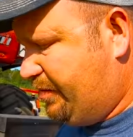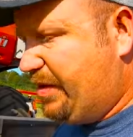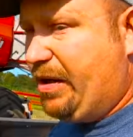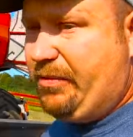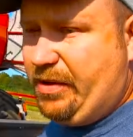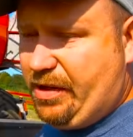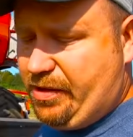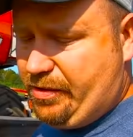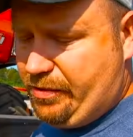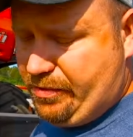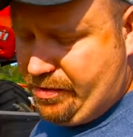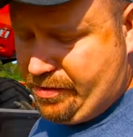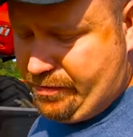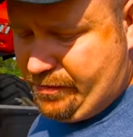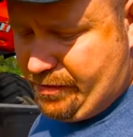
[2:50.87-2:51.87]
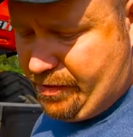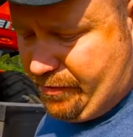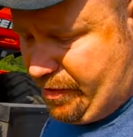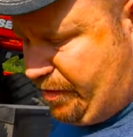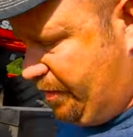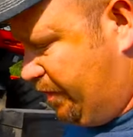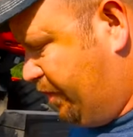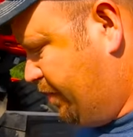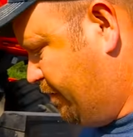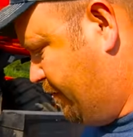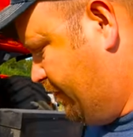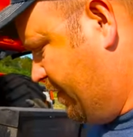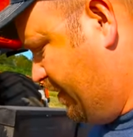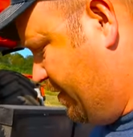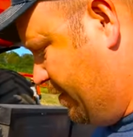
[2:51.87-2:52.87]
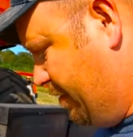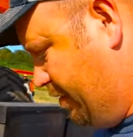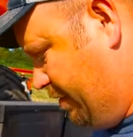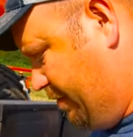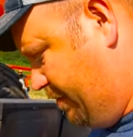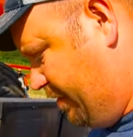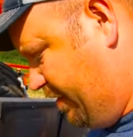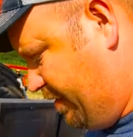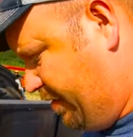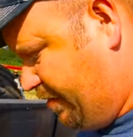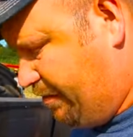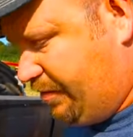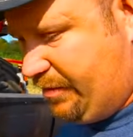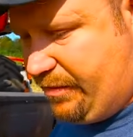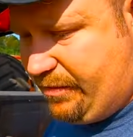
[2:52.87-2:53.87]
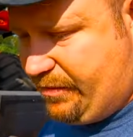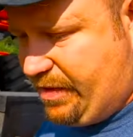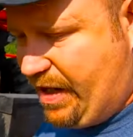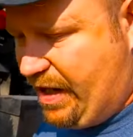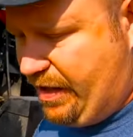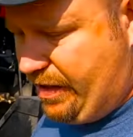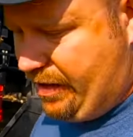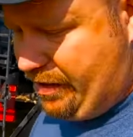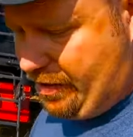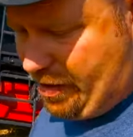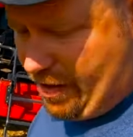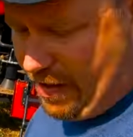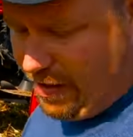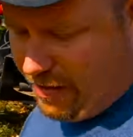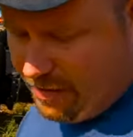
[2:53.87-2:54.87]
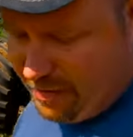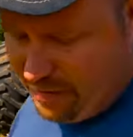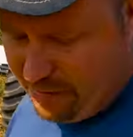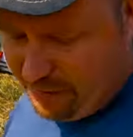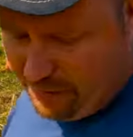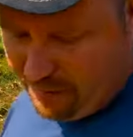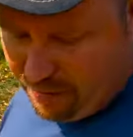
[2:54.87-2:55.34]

don't lose the ruler that you just had in your hand and